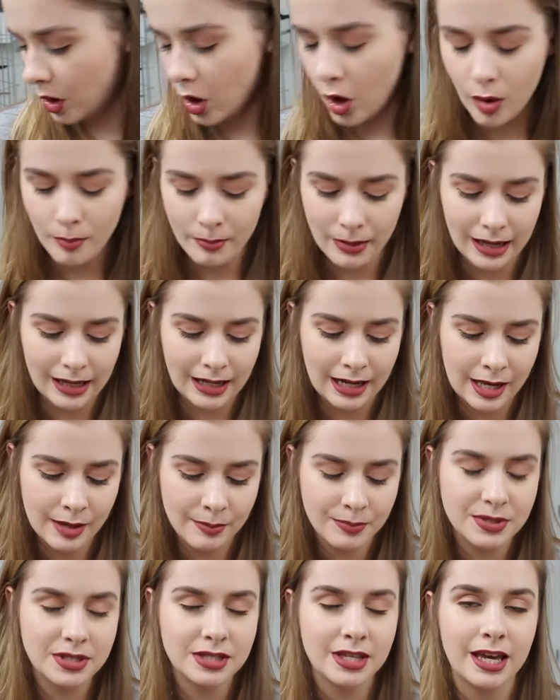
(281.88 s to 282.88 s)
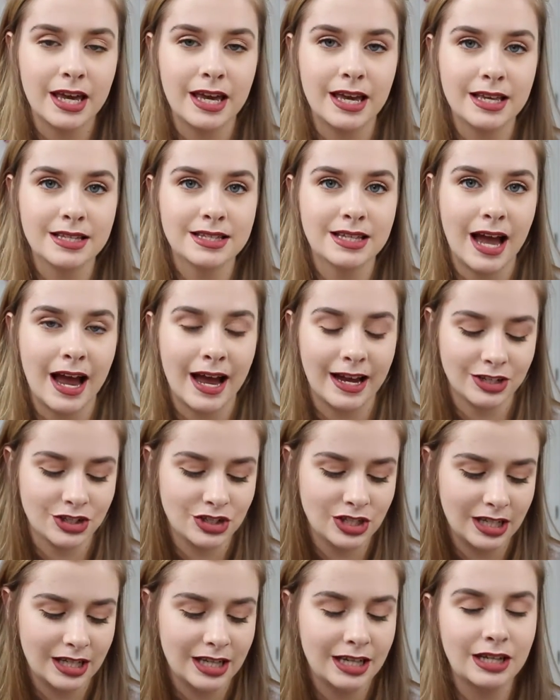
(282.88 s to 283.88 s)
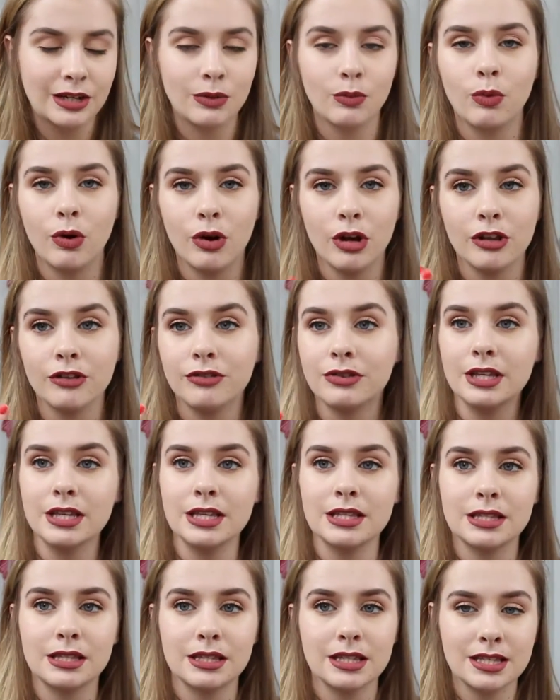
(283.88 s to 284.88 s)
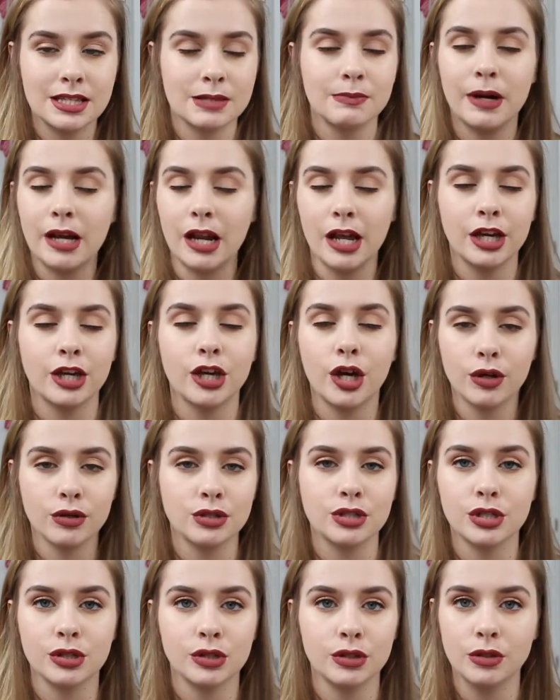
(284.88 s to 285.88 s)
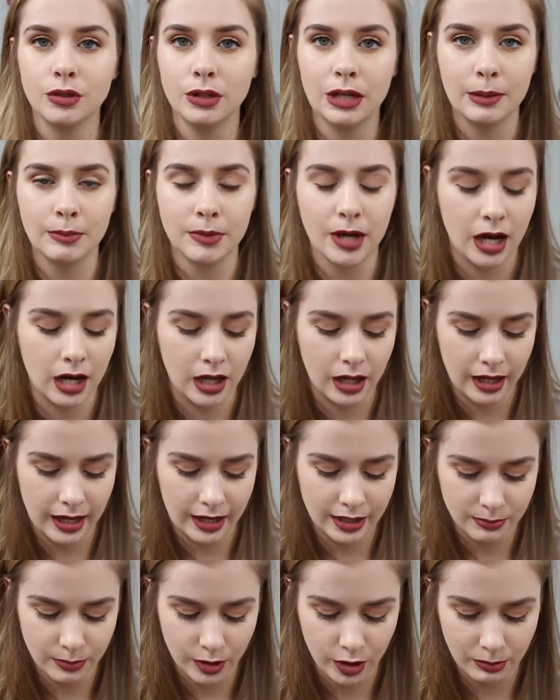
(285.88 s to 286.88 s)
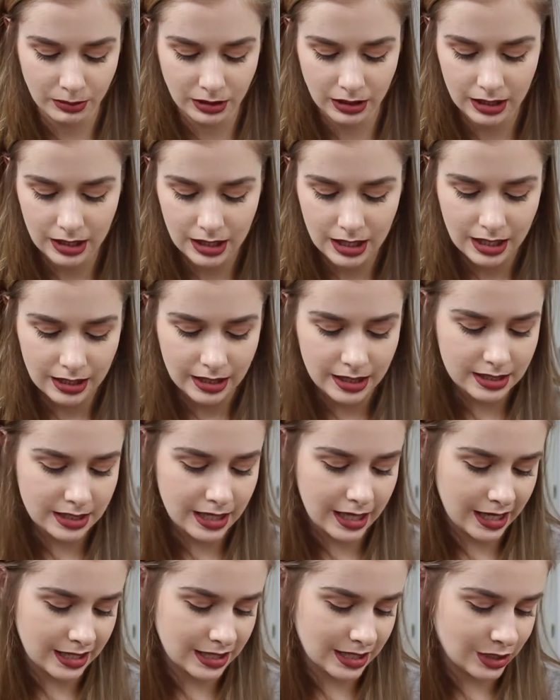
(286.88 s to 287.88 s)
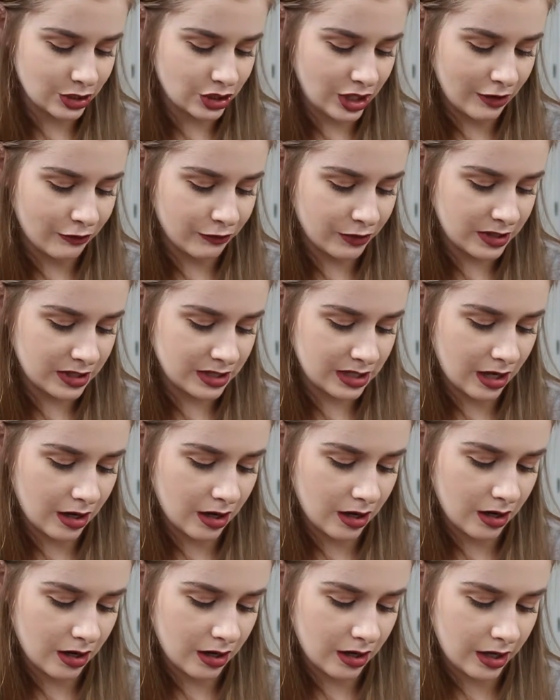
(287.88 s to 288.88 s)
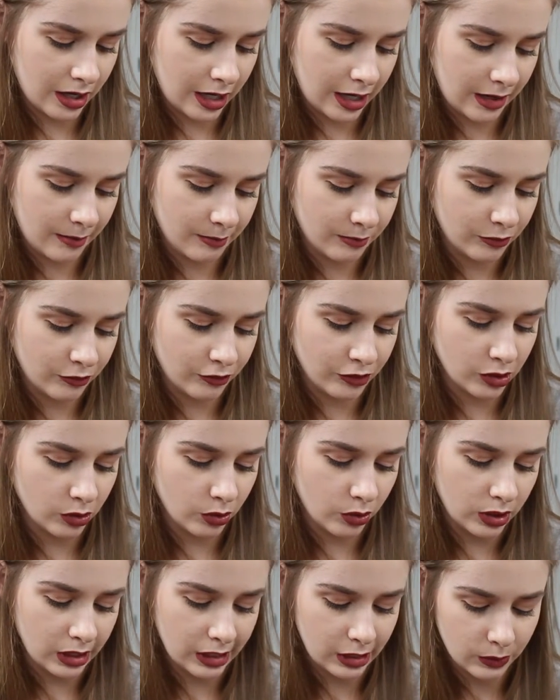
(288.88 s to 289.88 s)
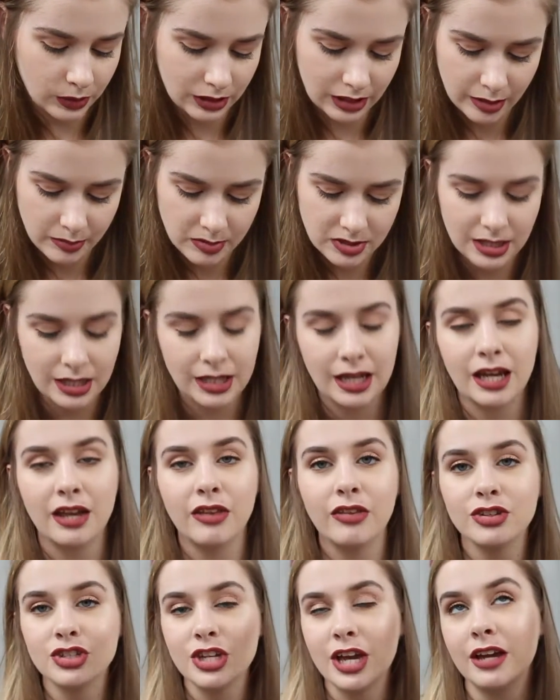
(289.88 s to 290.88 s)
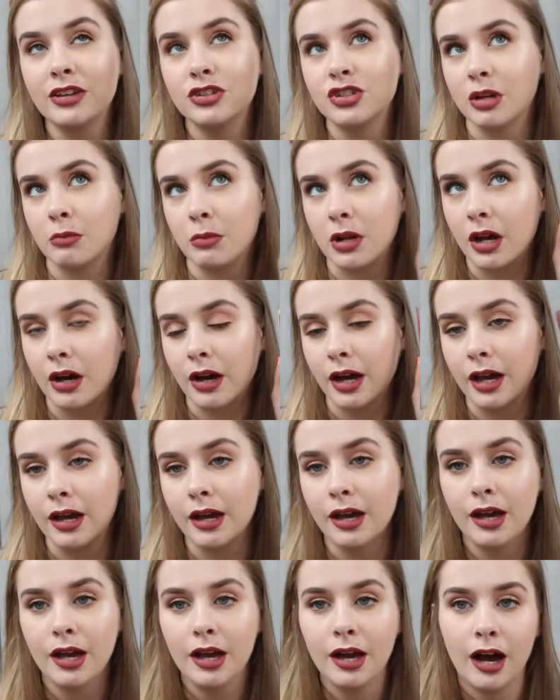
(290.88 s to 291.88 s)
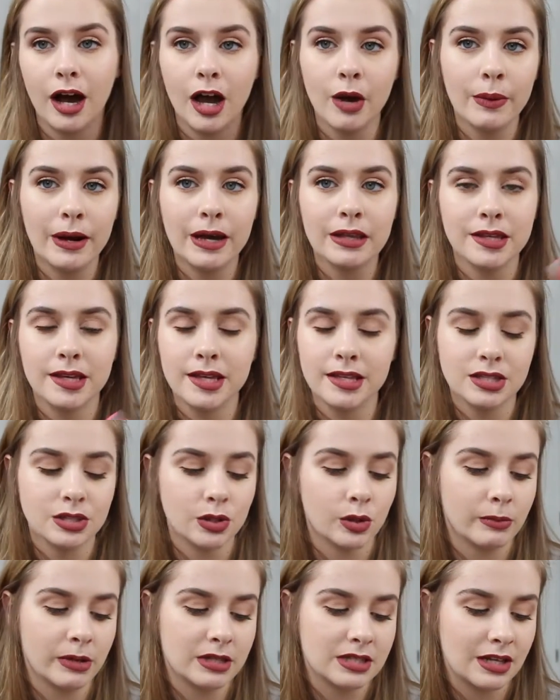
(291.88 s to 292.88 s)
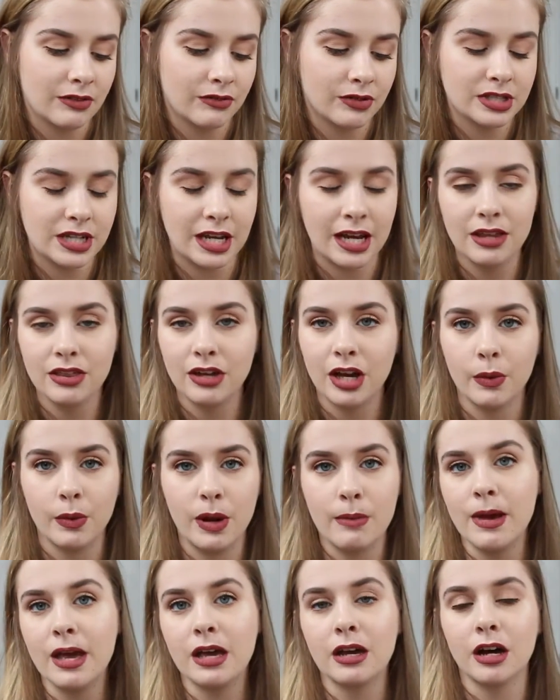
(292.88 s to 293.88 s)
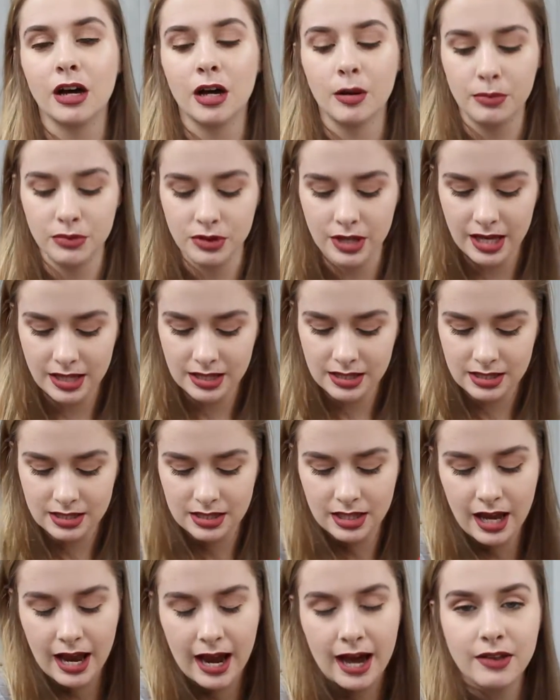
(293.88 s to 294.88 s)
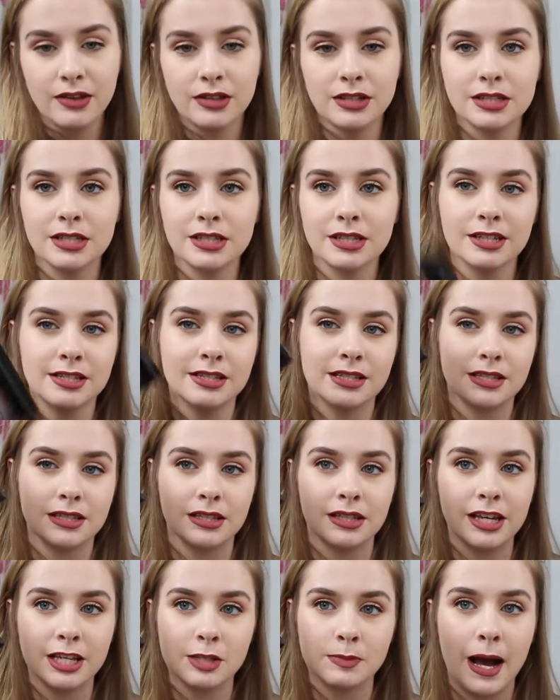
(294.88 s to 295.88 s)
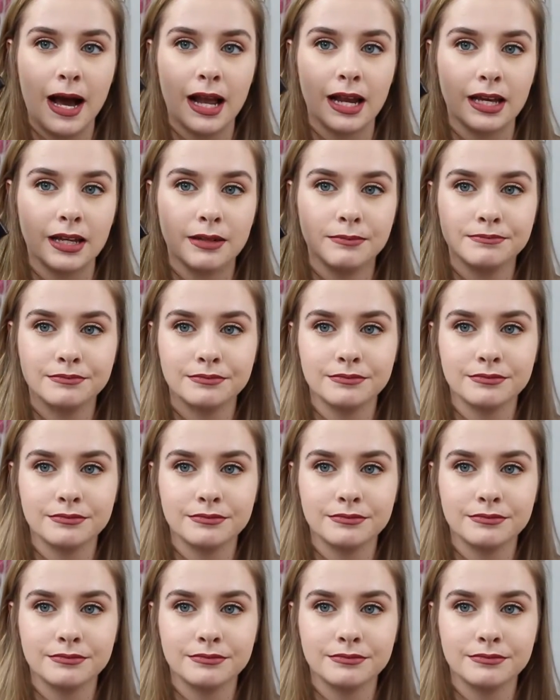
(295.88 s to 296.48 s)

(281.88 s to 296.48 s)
on my lips is actually one of these this is my like go-to lip color at the moment this is Jeffree Star um, velour liquid lipstick in the shade Gemini I wear this almost every day that I wear makeup this and this NYX palette